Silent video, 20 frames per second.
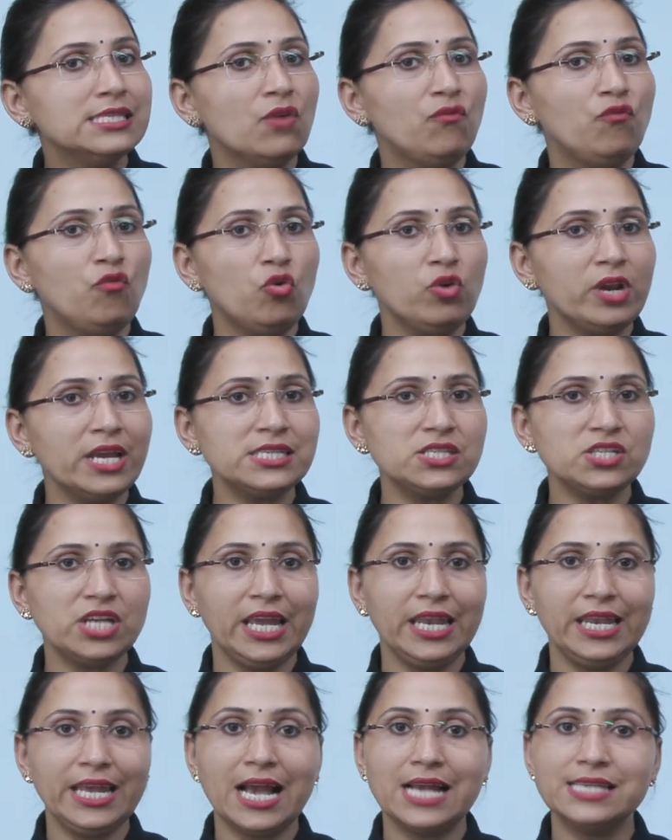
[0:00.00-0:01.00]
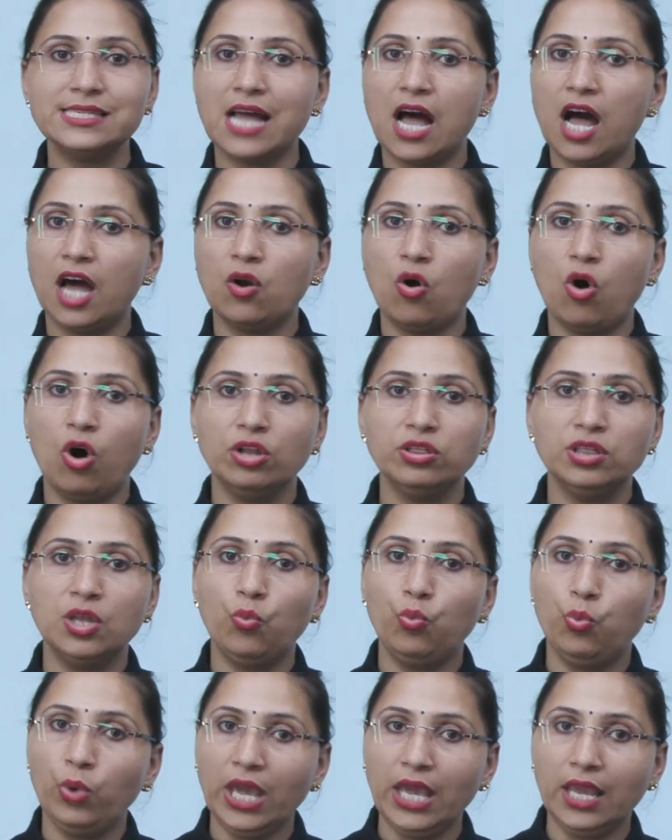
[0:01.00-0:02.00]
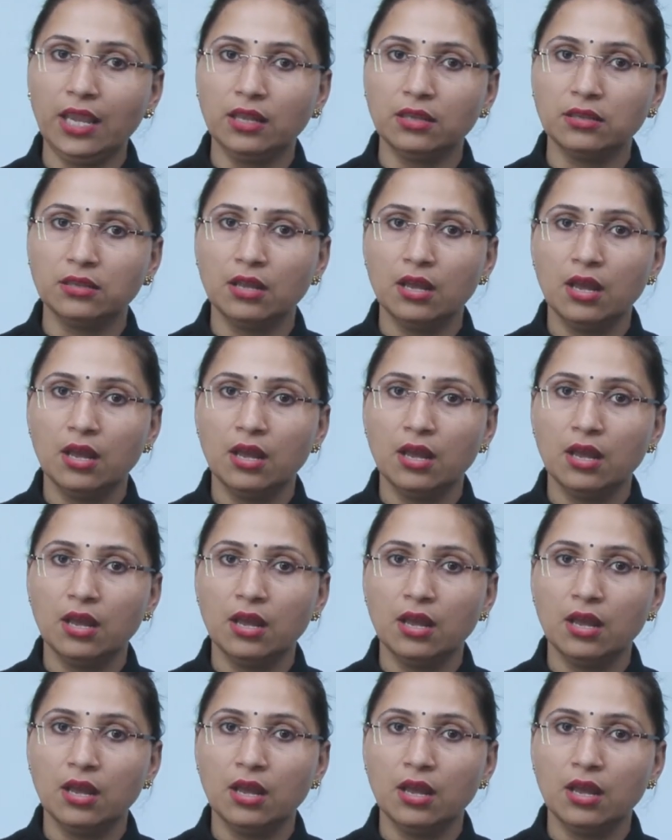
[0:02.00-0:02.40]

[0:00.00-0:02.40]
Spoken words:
The forest areas are on the wane,